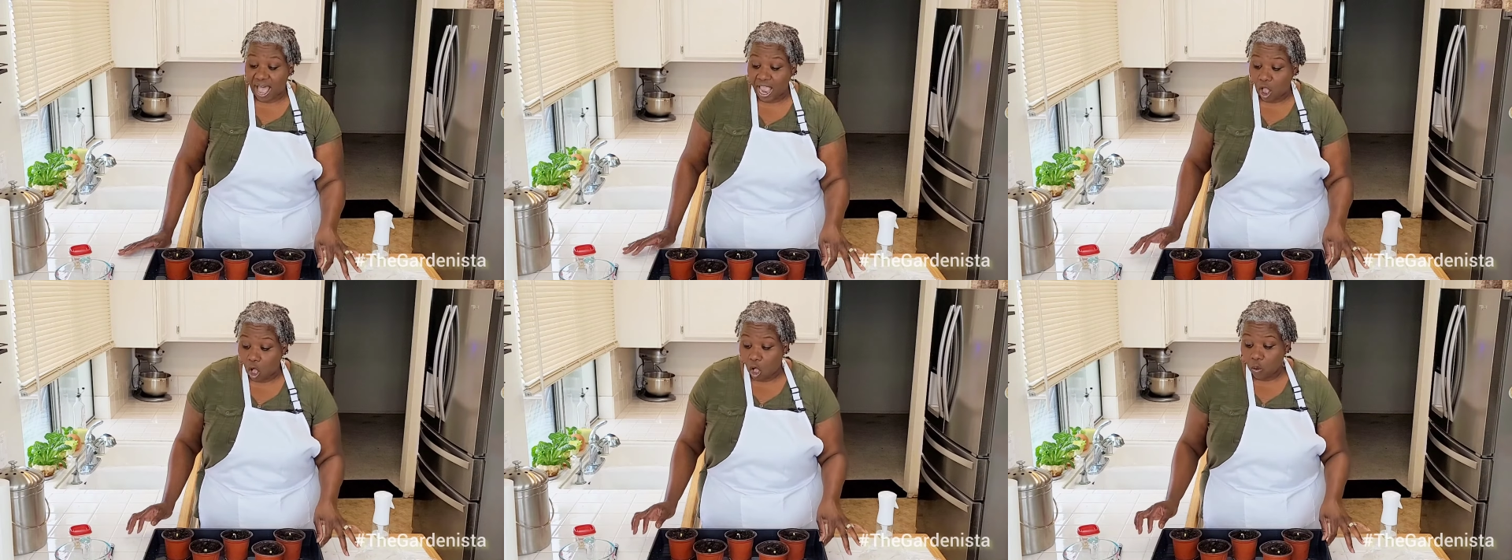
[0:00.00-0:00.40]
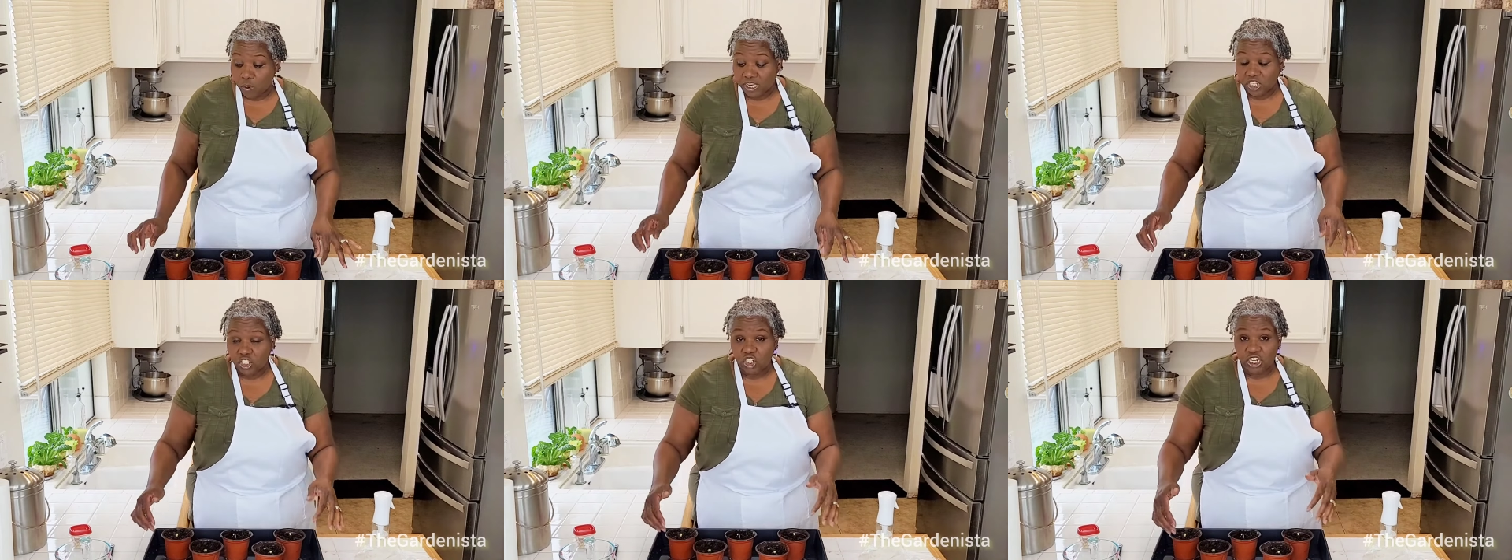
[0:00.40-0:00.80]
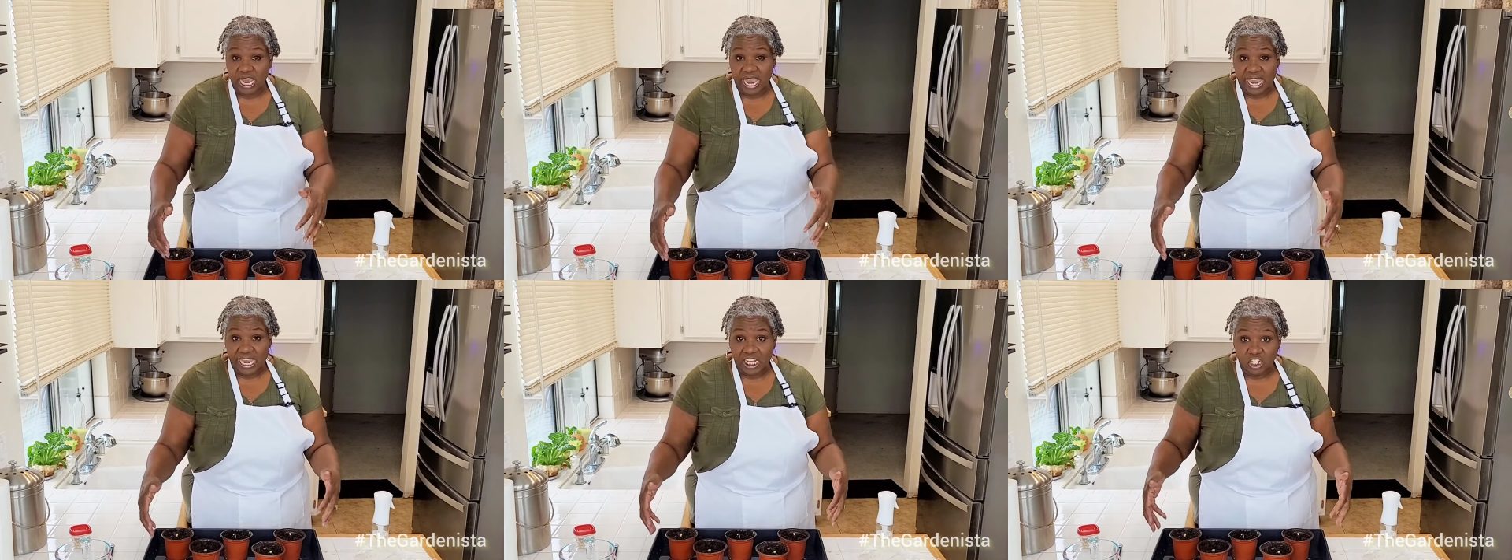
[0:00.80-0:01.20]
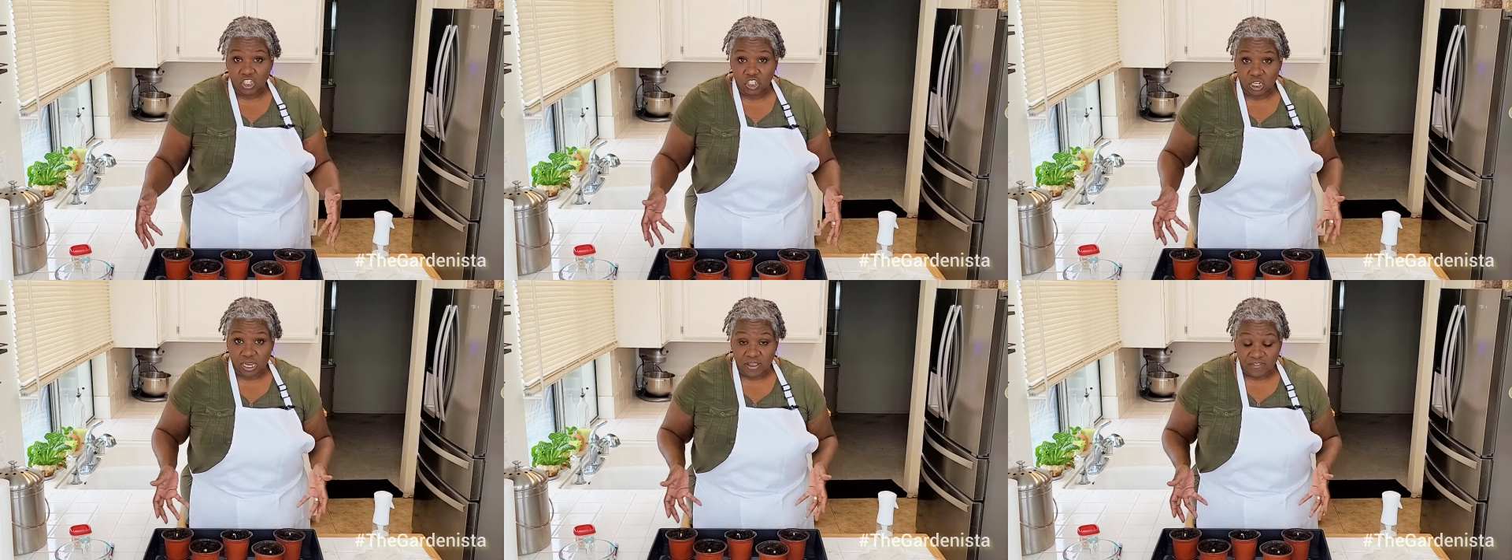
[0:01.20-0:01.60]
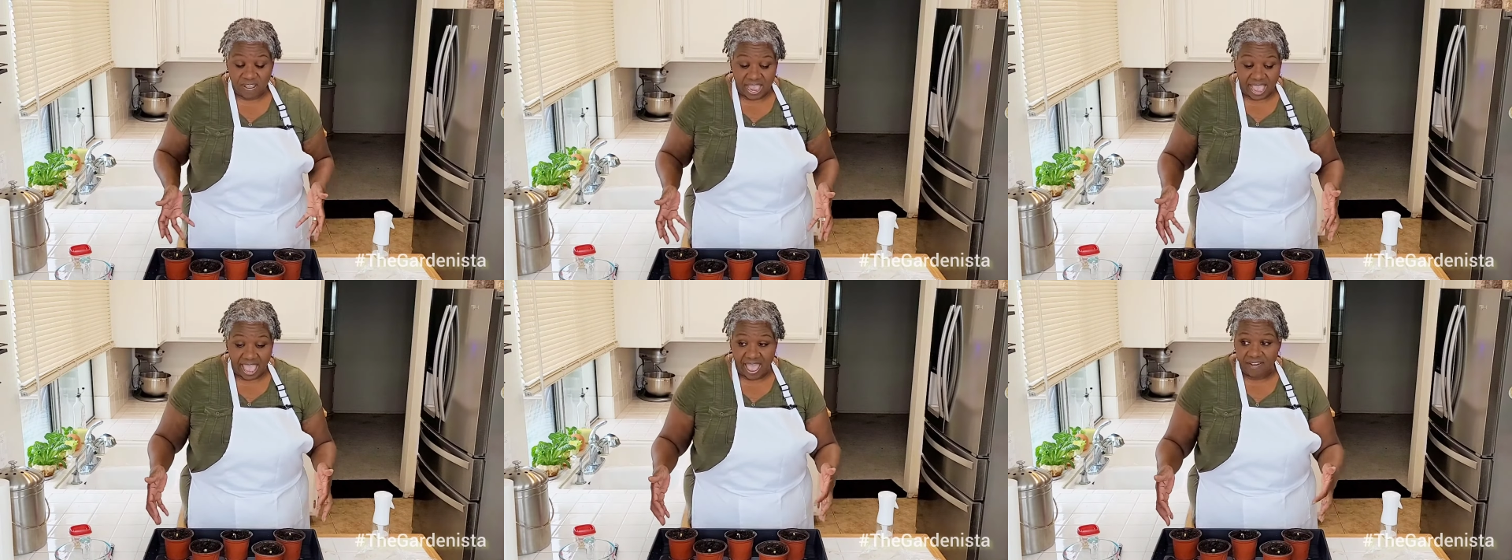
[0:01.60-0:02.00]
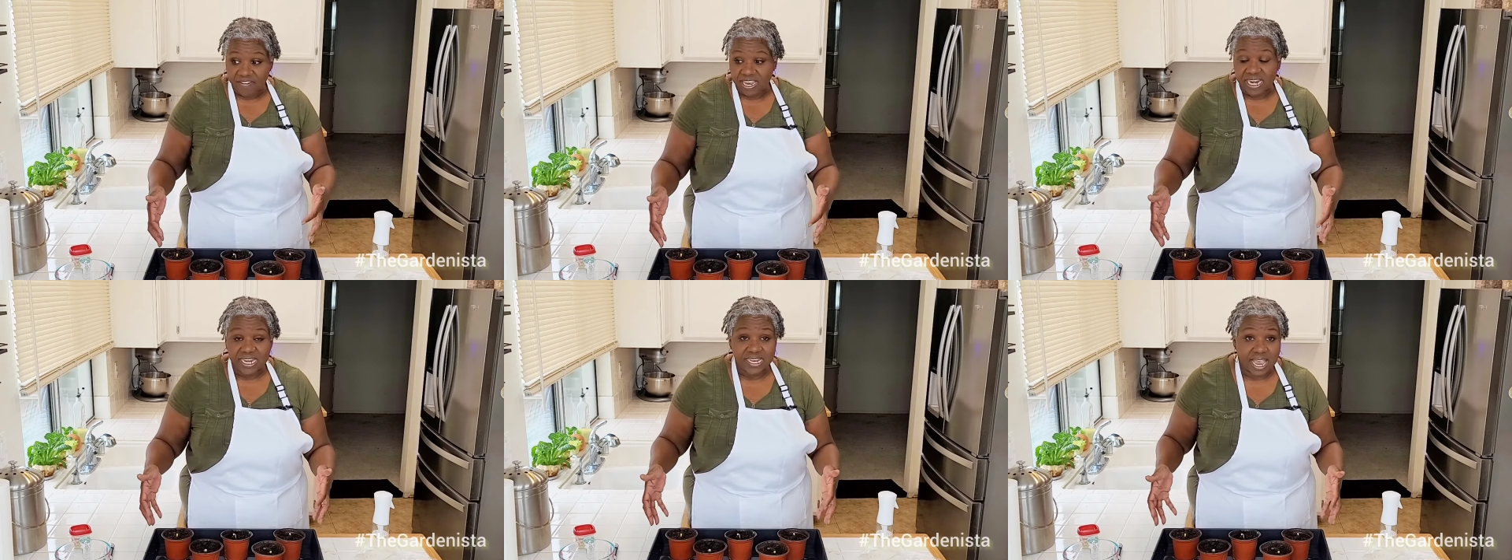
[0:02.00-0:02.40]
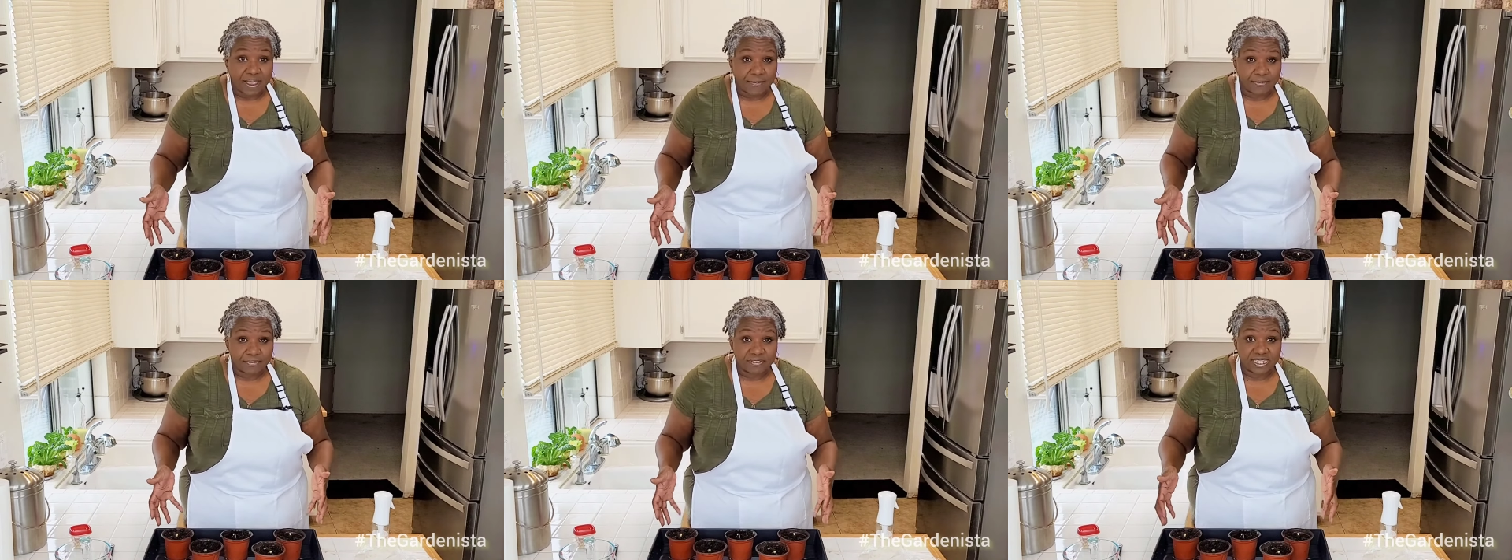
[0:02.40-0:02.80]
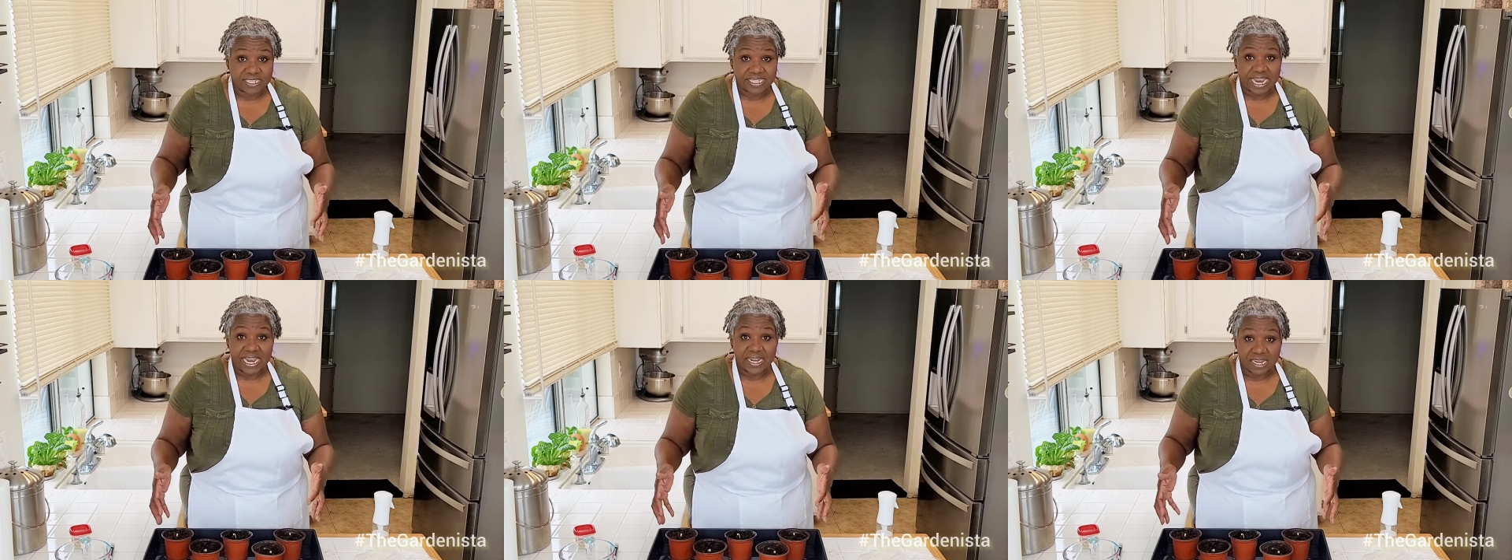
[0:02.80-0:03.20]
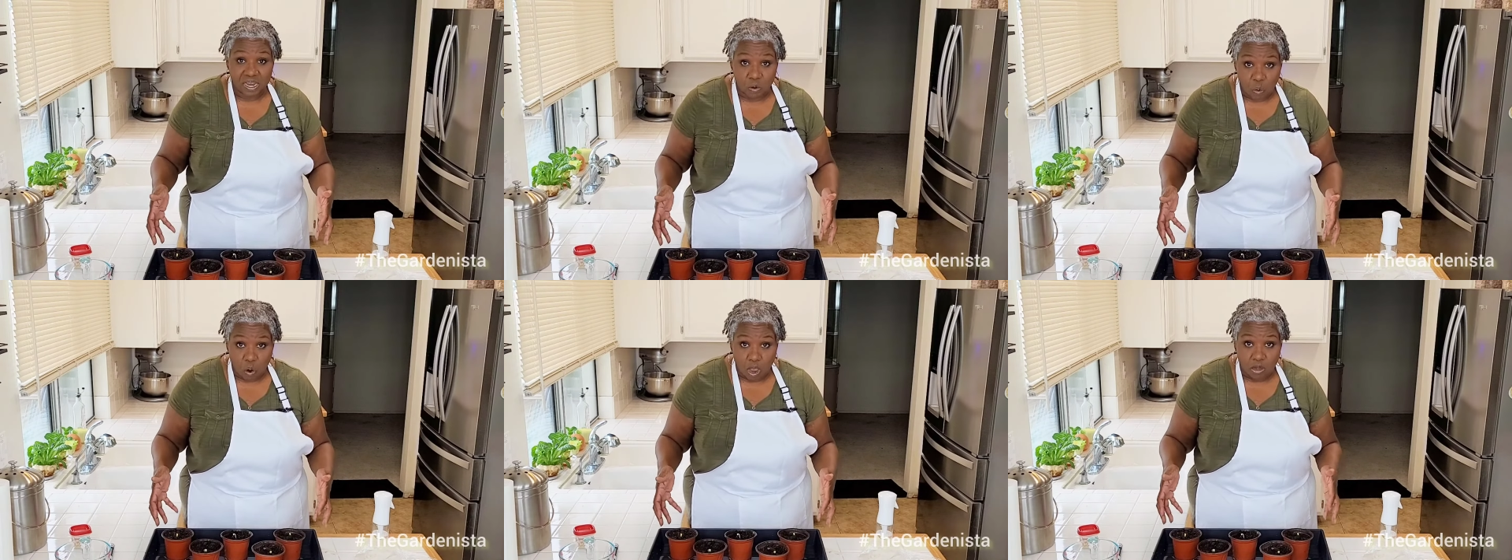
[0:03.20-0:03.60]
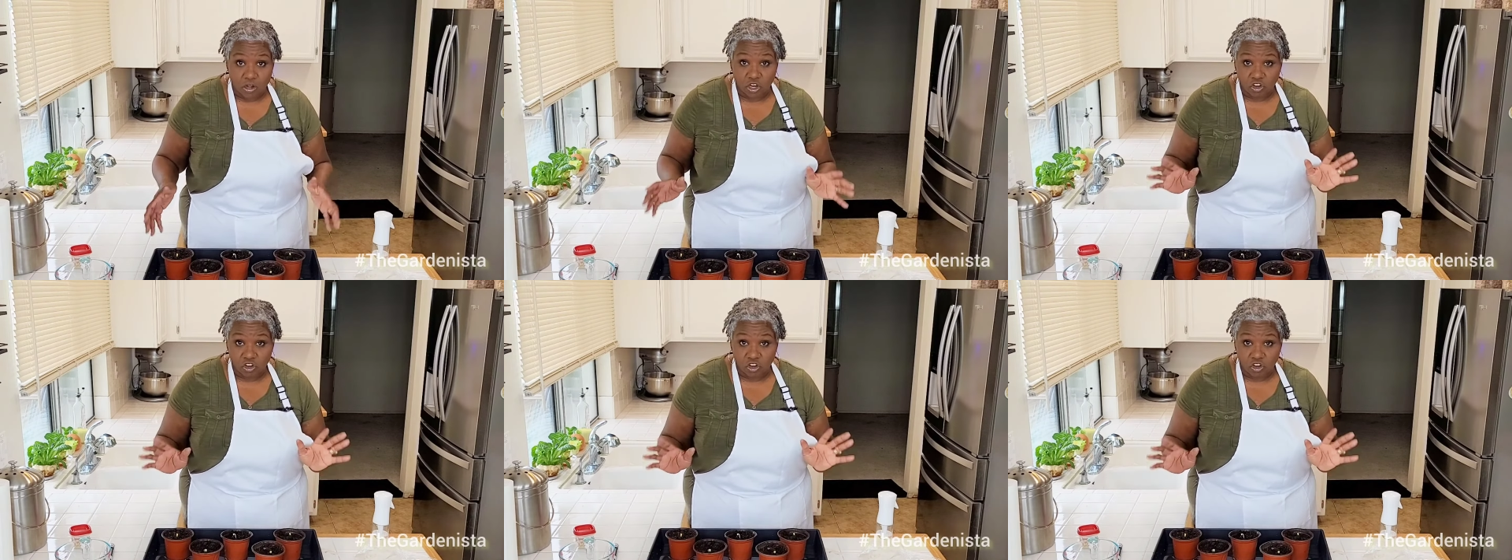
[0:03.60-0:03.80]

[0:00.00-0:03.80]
I always change if I have any type of standing water.